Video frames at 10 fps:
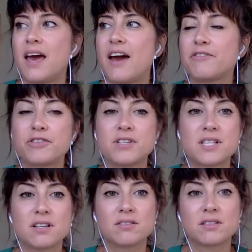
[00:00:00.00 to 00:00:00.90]
every
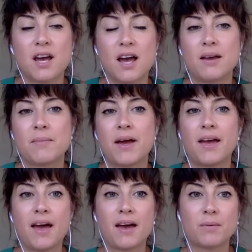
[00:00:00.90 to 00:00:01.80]
single time I
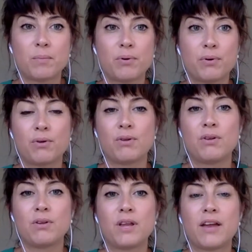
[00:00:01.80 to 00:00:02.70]
had a pull,